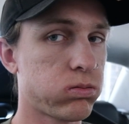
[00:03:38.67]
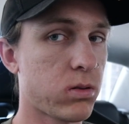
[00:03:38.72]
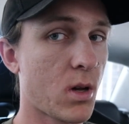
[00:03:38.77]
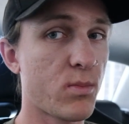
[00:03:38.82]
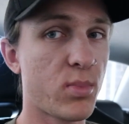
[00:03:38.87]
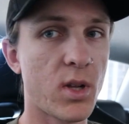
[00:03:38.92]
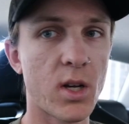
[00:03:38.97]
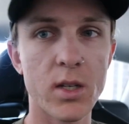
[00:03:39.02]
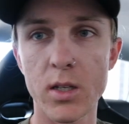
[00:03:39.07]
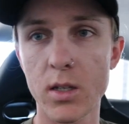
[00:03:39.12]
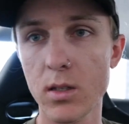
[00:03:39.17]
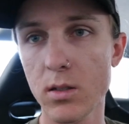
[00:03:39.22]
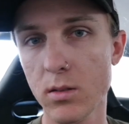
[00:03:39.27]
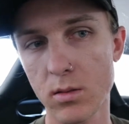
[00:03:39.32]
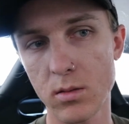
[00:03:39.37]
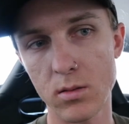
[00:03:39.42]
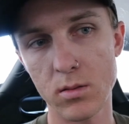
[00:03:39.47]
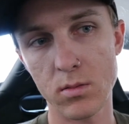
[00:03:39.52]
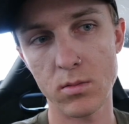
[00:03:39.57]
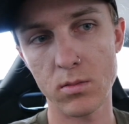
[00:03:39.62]
unplug it,
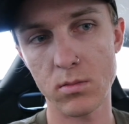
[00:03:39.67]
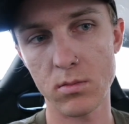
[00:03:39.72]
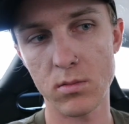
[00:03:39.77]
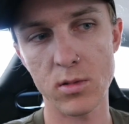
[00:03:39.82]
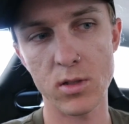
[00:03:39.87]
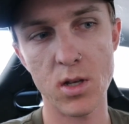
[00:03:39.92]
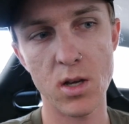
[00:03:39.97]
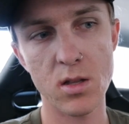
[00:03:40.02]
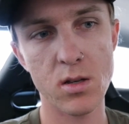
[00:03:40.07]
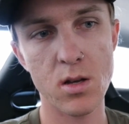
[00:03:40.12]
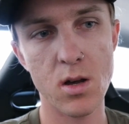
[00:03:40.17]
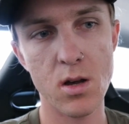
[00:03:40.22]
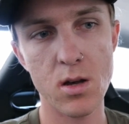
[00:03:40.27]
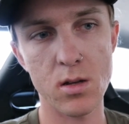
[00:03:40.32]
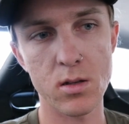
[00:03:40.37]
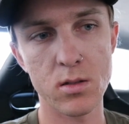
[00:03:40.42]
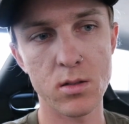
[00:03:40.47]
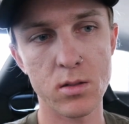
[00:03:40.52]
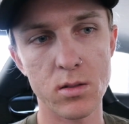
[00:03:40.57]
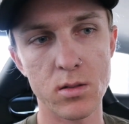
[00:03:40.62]
start the
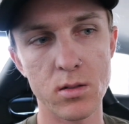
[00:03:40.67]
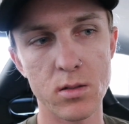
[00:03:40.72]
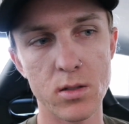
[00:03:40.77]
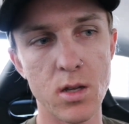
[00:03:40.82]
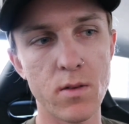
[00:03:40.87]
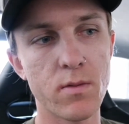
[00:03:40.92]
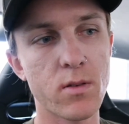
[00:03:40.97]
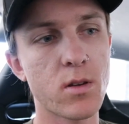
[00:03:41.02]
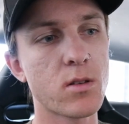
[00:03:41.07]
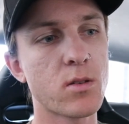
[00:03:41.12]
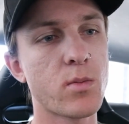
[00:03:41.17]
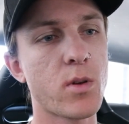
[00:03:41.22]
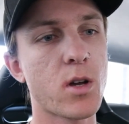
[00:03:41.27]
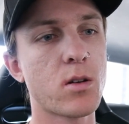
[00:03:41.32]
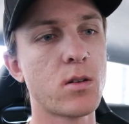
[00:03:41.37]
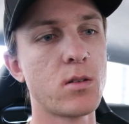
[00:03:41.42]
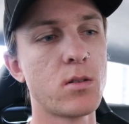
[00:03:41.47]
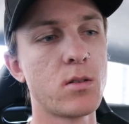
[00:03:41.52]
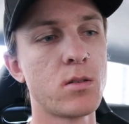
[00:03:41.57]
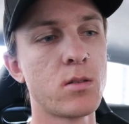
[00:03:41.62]
car, see if it comes back
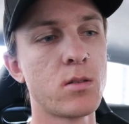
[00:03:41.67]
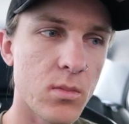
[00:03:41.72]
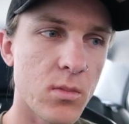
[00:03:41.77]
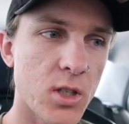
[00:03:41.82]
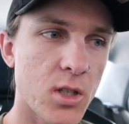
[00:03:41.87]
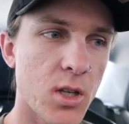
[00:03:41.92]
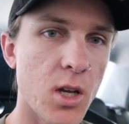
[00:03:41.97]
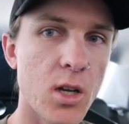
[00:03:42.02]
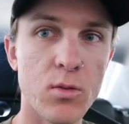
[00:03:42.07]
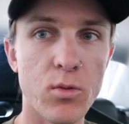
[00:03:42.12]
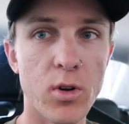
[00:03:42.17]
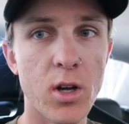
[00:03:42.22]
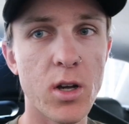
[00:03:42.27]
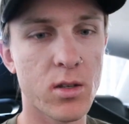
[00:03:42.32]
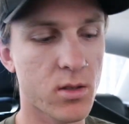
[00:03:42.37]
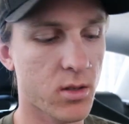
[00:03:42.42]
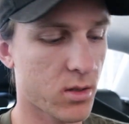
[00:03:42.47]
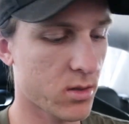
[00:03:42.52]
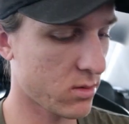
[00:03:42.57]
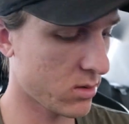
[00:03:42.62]
on. The scanner
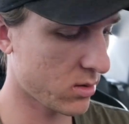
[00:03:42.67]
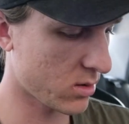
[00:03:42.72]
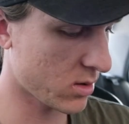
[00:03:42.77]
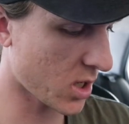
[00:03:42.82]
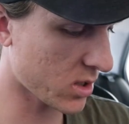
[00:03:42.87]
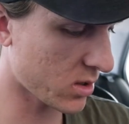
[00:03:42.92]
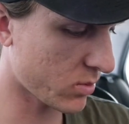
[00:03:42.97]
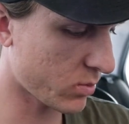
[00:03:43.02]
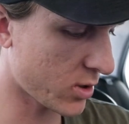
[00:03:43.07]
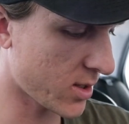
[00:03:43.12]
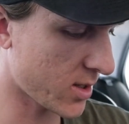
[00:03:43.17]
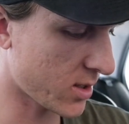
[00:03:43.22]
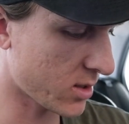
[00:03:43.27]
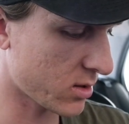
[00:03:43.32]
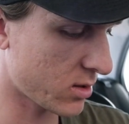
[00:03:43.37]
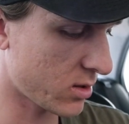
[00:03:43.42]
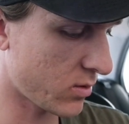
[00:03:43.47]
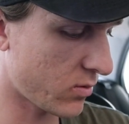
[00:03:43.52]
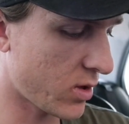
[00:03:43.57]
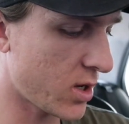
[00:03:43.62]
works. That's a
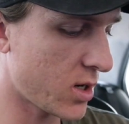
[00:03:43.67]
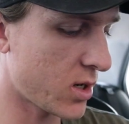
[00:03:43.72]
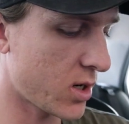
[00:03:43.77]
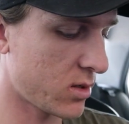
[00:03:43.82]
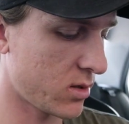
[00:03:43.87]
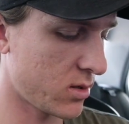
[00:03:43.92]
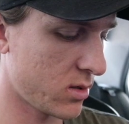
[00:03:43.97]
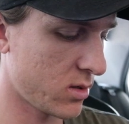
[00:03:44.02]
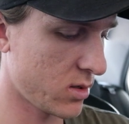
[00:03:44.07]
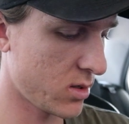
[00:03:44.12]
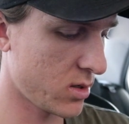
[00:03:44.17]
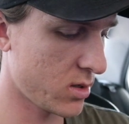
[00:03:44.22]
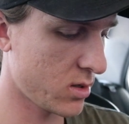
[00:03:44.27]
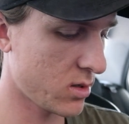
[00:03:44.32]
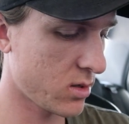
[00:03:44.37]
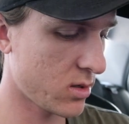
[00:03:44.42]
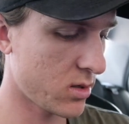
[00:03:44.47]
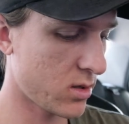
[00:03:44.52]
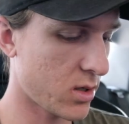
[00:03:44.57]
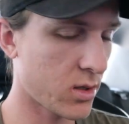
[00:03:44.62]
plus. The Vident.
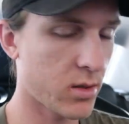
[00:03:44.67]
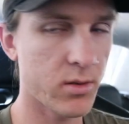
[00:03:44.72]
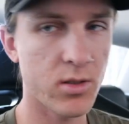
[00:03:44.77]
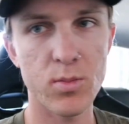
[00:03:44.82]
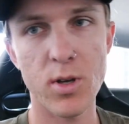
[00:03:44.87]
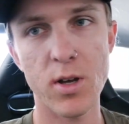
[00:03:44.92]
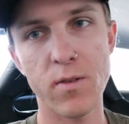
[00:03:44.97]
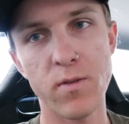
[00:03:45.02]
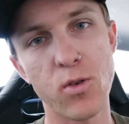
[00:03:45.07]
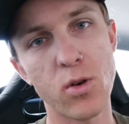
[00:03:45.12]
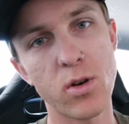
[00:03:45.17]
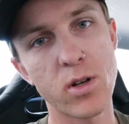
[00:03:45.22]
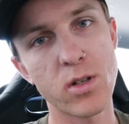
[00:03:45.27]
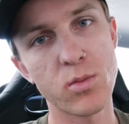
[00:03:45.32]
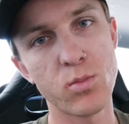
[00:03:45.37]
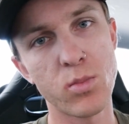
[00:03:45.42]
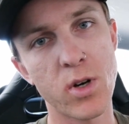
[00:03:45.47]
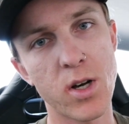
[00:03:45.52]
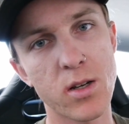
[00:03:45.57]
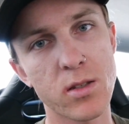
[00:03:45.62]
I think it was about
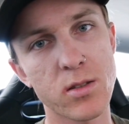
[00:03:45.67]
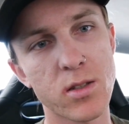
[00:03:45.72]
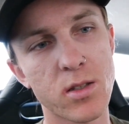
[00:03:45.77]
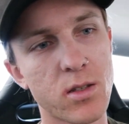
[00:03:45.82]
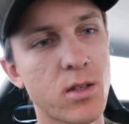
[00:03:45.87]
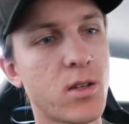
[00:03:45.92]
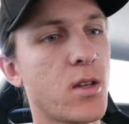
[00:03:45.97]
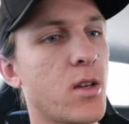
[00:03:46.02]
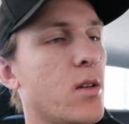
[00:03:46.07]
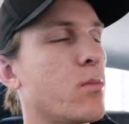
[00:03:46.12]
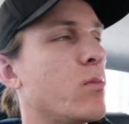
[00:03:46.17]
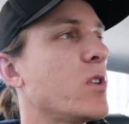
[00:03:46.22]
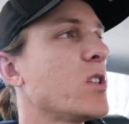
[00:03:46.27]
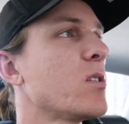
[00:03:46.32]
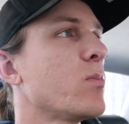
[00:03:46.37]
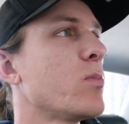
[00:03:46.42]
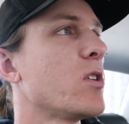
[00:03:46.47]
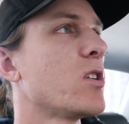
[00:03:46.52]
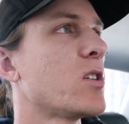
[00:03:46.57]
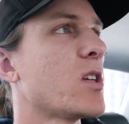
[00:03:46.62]
400 bucks.
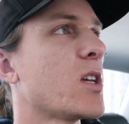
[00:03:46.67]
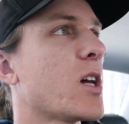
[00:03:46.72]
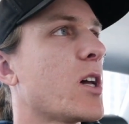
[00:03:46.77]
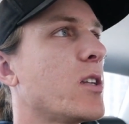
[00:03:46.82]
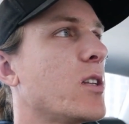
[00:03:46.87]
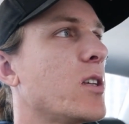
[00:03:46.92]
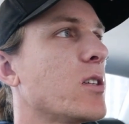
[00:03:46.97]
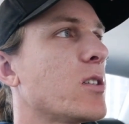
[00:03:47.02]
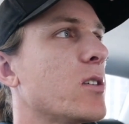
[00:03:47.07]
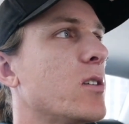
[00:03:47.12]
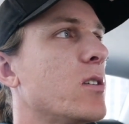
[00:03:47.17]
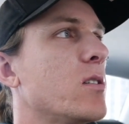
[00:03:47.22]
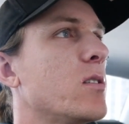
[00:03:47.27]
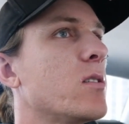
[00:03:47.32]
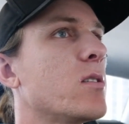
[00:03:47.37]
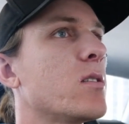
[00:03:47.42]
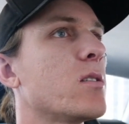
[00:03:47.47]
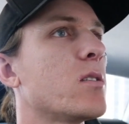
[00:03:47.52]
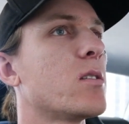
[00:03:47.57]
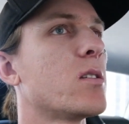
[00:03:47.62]
Mitsubishi and Nissan.
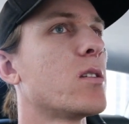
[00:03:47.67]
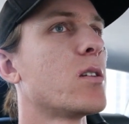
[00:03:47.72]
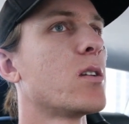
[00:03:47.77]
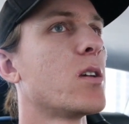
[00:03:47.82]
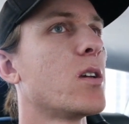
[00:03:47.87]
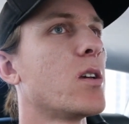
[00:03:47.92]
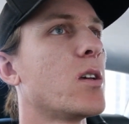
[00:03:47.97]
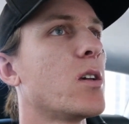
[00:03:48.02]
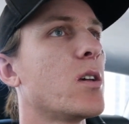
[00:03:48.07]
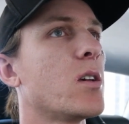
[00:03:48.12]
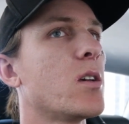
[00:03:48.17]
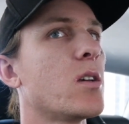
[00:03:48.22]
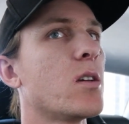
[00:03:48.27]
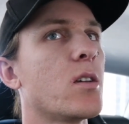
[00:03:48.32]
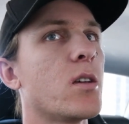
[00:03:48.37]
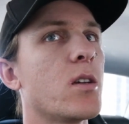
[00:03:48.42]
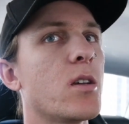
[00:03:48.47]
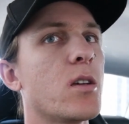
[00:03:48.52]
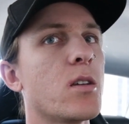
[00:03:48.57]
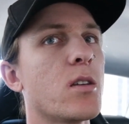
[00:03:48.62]

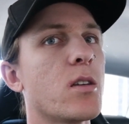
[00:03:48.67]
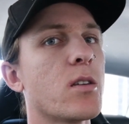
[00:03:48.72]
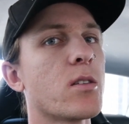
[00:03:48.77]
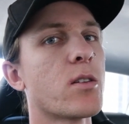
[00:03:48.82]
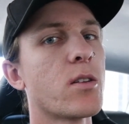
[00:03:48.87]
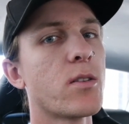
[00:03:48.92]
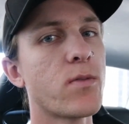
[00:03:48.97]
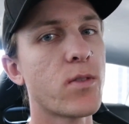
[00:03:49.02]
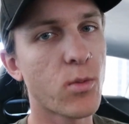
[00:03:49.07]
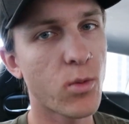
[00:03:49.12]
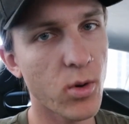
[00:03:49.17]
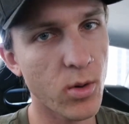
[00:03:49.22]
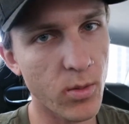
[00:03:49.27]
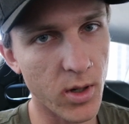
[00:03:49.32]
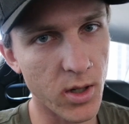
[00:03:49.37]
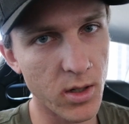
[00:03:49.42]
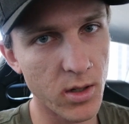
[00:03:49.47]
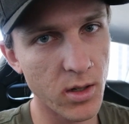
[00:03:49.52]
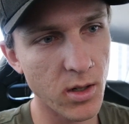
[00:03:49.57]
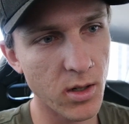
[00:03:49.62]
So if you want
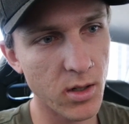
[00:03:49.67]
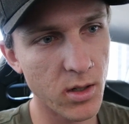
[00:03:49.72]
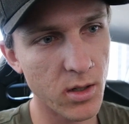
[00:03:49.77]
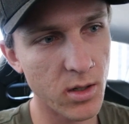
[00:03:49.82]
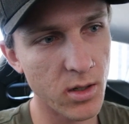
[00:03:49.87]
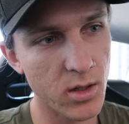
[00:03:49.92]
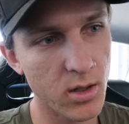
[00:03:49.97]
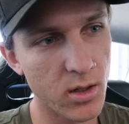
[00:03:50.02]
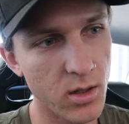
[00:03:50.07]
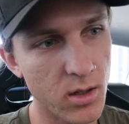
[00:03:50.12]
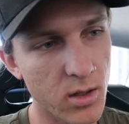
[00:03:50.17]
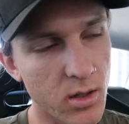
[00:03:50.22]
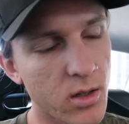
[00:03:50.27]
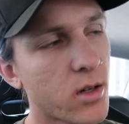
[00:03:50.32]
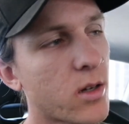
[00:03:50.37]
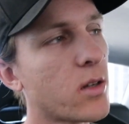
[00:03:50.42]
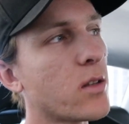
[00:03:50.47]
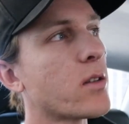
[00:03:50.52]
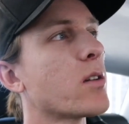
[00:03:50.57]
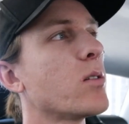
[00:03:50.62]
one,
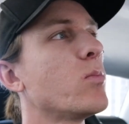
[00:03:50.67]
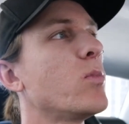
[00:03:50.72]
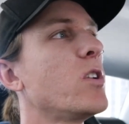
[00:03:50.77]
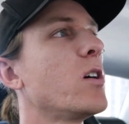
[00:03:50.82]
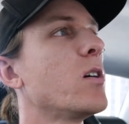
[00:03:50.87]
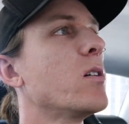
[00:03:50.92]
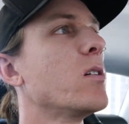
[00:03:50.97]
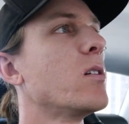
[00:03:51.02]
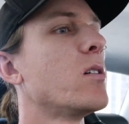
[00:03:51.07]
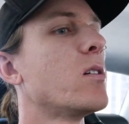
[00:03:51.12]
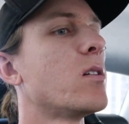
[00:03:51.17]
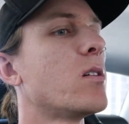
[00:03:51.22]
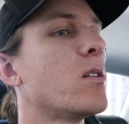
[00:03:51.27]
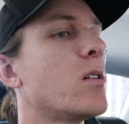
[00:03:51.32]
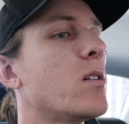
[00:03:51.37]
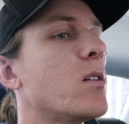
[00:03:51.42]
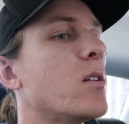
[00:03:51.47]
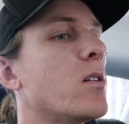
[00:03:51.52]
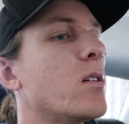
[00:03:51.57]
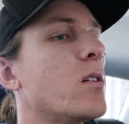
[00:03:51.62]
I'll link it below.
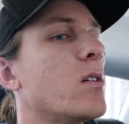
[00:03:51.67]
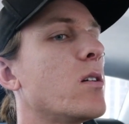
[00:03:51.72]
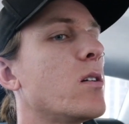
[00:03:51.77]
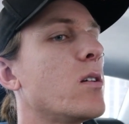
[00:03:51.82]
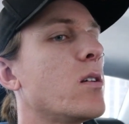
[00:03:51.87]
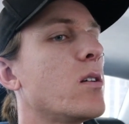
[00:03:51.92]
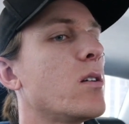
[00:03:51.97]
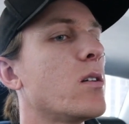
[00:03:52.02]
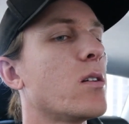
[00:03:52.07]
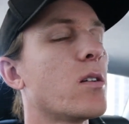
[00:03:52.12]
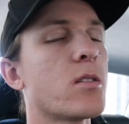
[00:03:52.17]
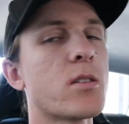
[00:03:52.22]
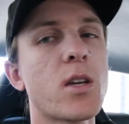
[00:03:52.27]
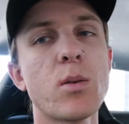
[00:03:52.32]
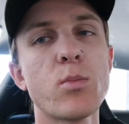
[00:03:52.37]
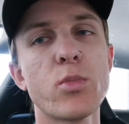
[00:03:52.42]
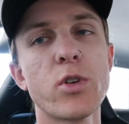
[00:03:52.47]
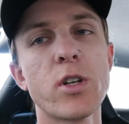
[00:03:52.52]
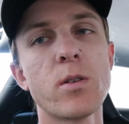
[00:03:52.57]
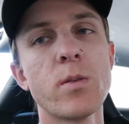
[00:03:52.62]
It
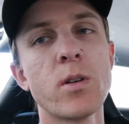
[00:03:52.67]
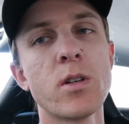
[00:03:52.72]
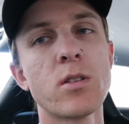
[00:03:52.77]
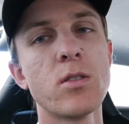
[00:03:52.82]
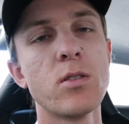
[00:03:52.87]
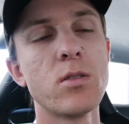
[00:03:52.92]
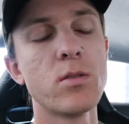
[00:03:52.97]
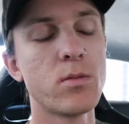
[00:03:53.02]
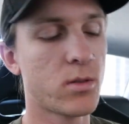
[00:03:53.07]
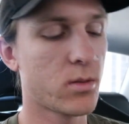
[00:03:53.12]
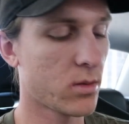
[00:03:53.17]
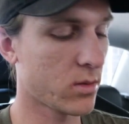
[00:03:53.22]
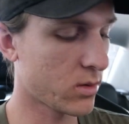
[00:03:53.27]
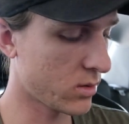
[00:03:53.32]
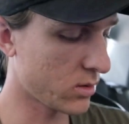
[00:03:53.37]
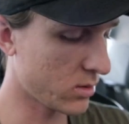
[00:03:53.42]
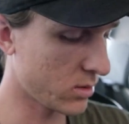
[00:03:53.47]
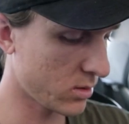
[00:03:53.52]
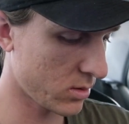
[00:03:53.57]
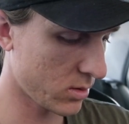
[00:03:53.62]
came pretty quick too, which was good.